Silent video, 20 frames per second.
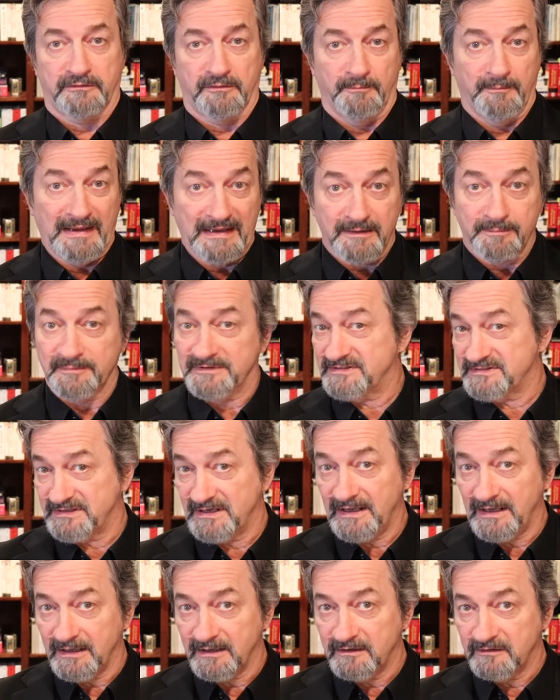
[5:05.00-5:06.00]
to make
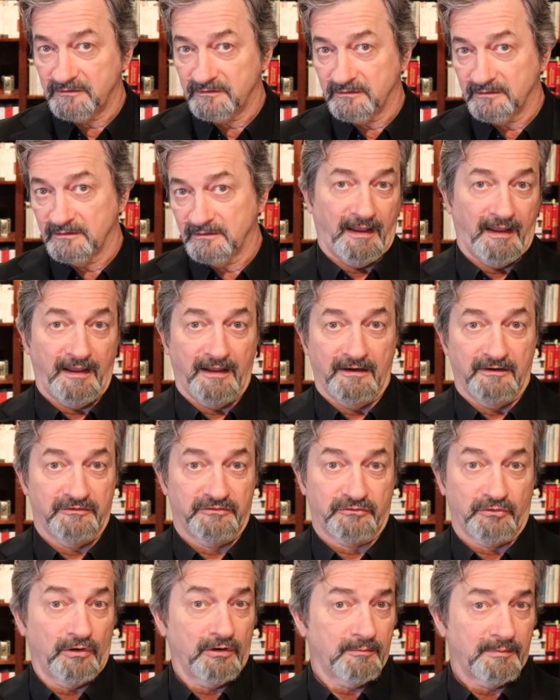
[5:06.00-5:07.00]
mistakes, and as
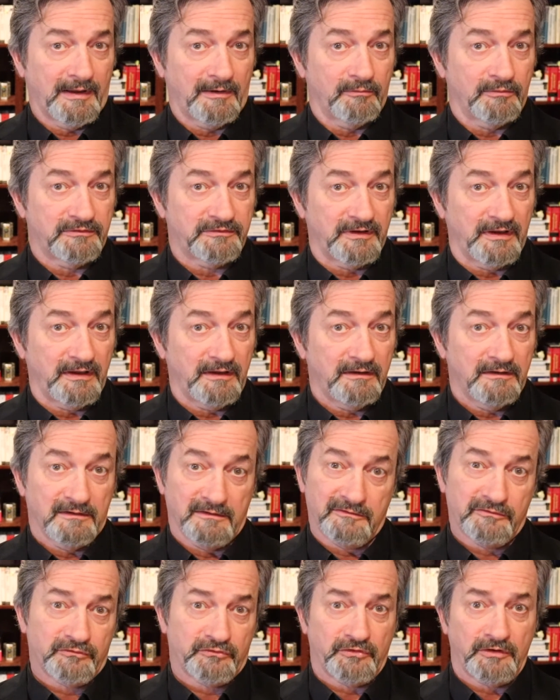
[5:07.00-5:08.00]
Strongbad would say,
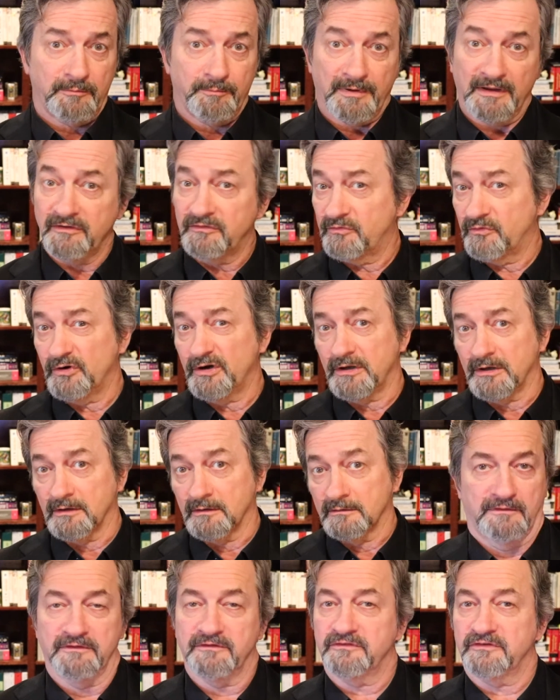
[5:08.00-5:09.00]
it's cheap as free.
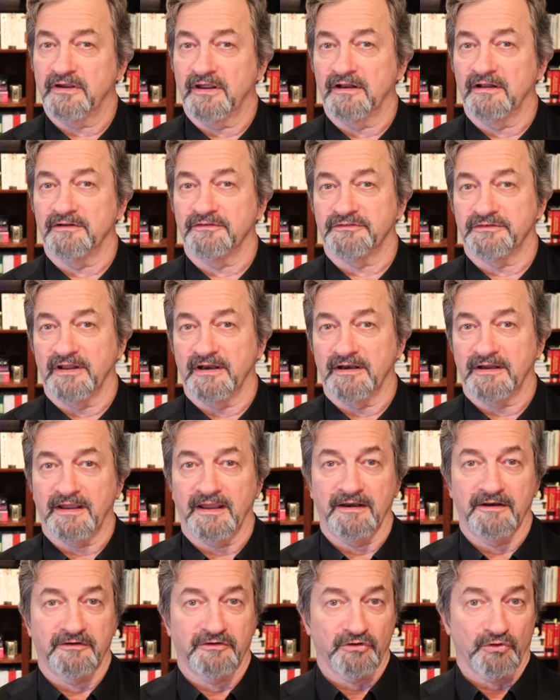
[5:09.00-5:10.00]
This channel is
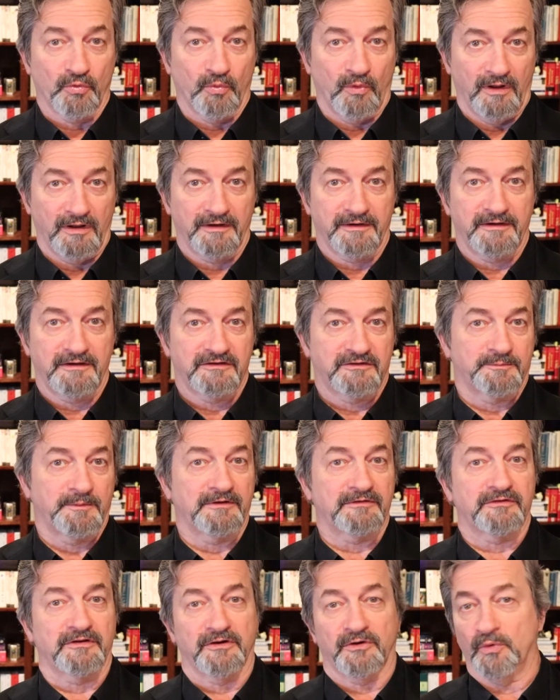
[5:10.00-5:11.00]
dedicated to quality,
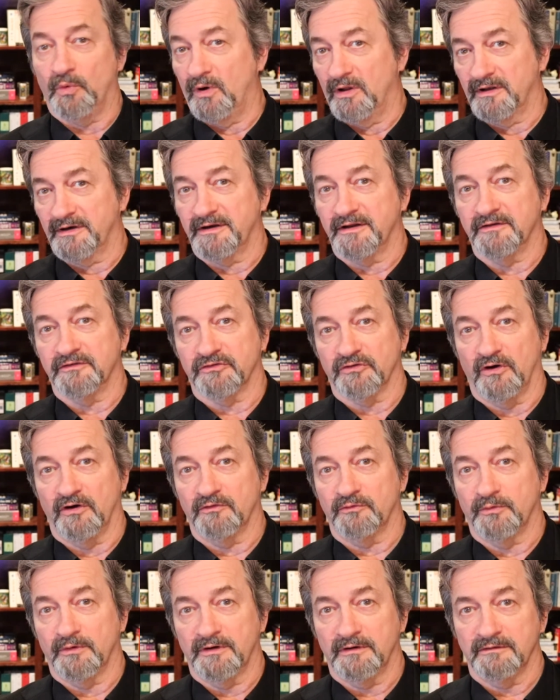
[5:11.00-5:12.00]
especially quality in
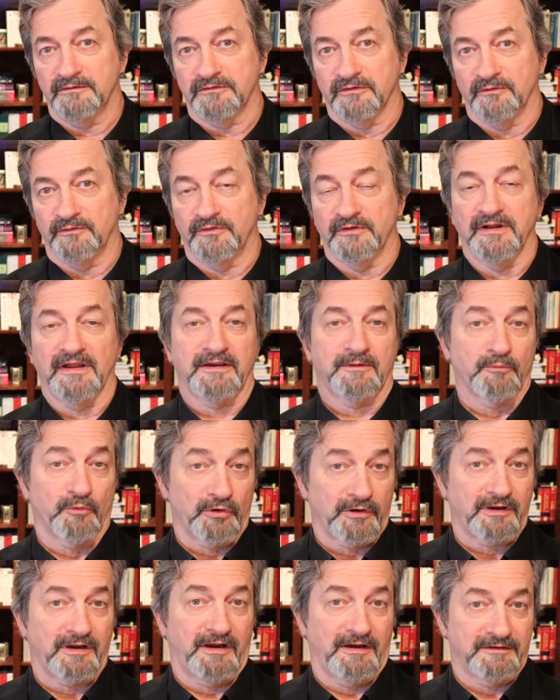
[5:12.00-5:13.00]
software, so if you'd like
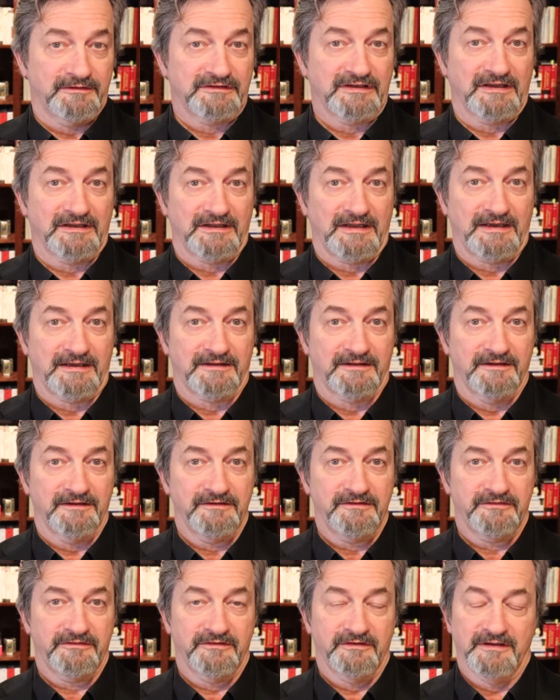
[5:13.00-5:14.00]
more content like
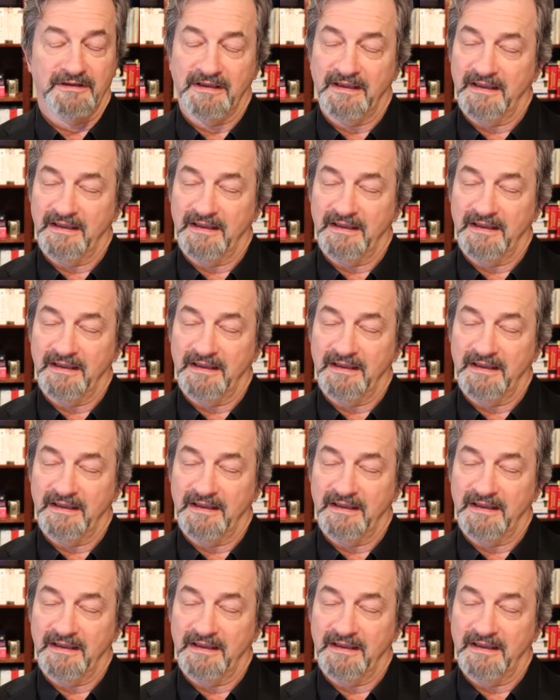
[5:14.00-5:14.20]
this,